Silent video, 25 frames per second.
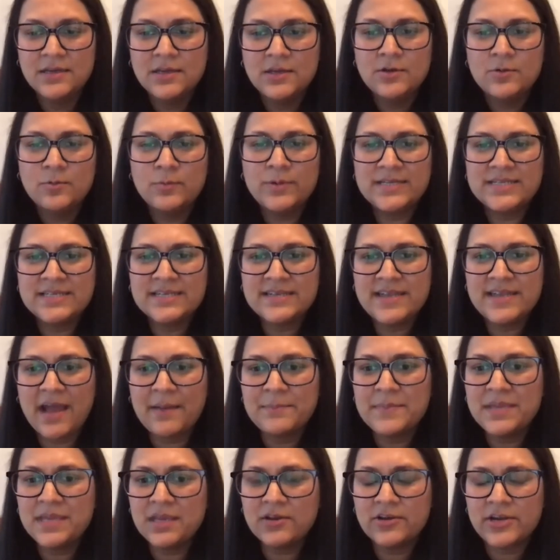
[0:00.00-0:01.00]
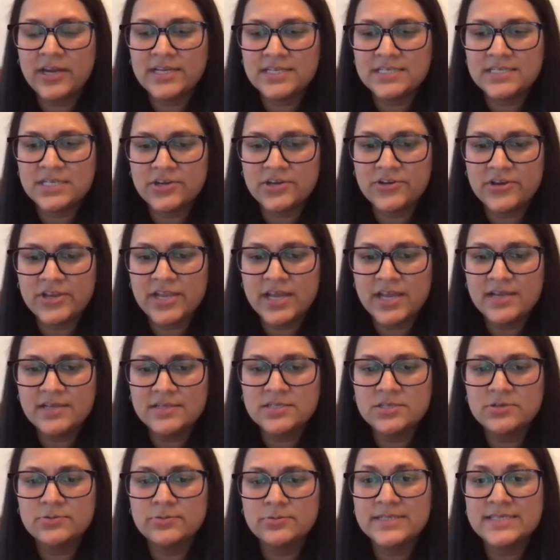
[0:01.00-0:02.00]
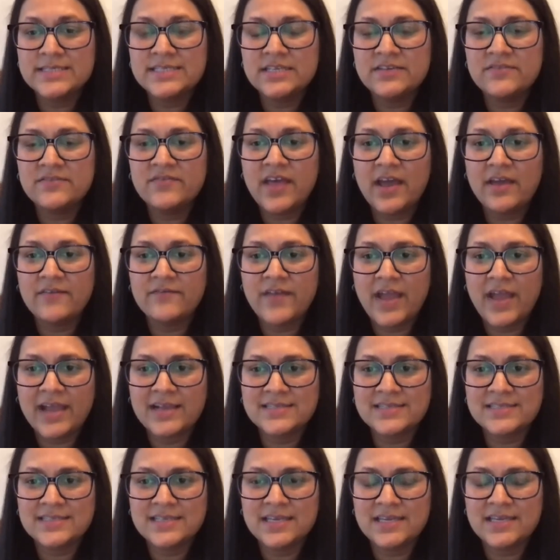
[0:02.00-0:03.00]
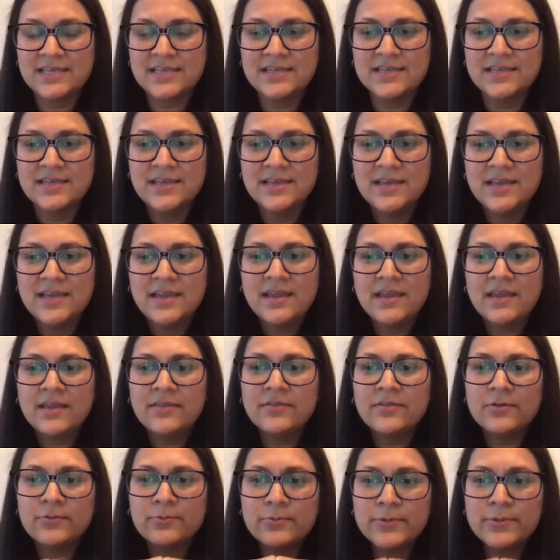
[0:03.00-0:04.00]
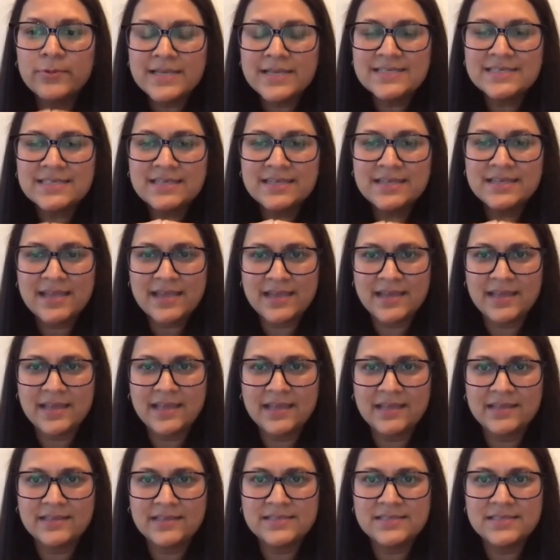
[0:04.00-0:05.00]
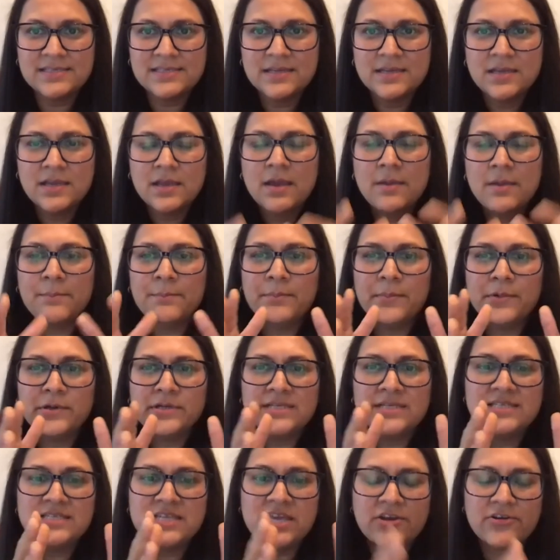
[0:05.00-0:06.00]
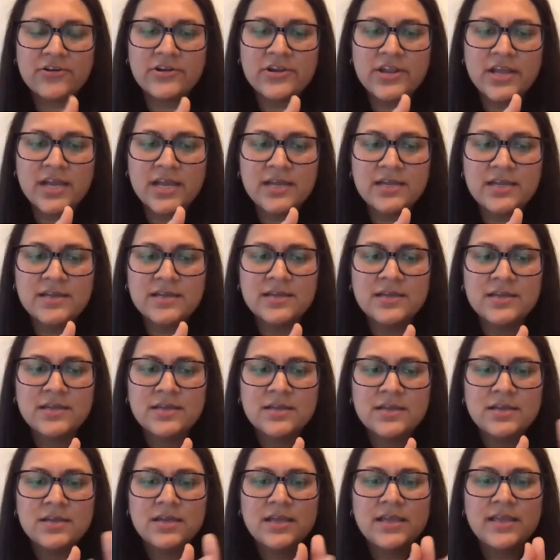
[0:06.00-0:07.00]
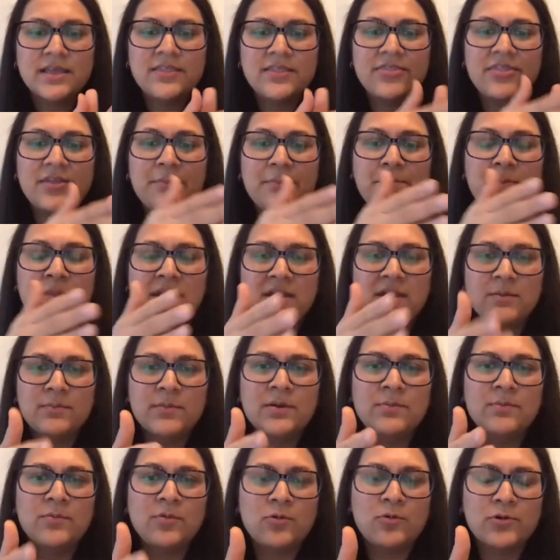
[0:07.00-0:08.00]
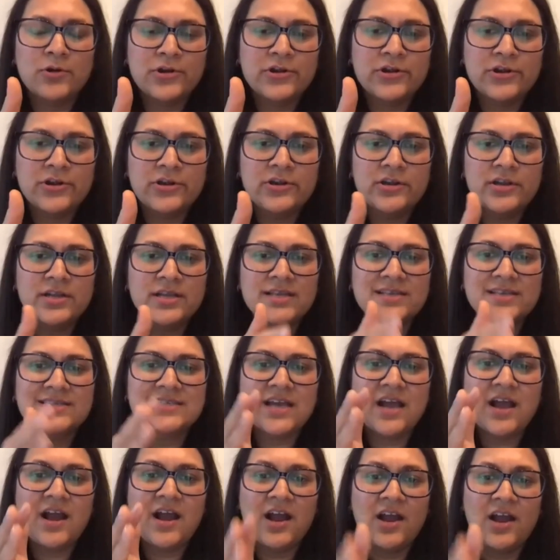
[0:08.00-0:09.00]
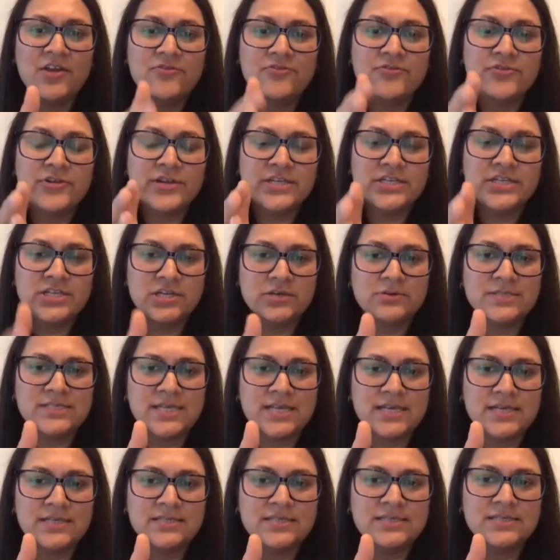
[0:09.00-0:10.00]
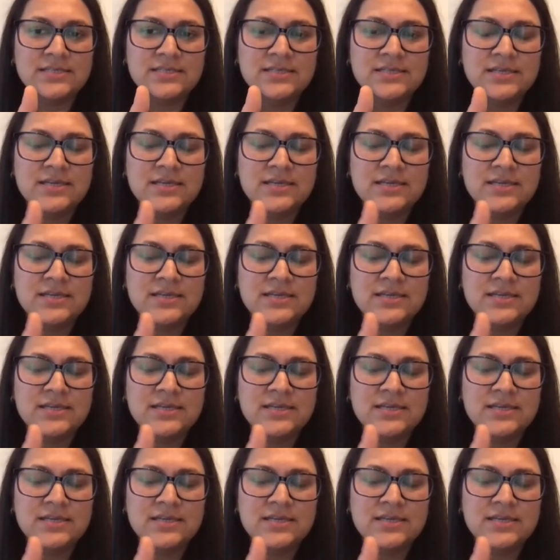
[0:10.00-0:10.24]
We did not meet criteria to receive that vaccine. And the reason is Moderna, the minimum order is 100 doses.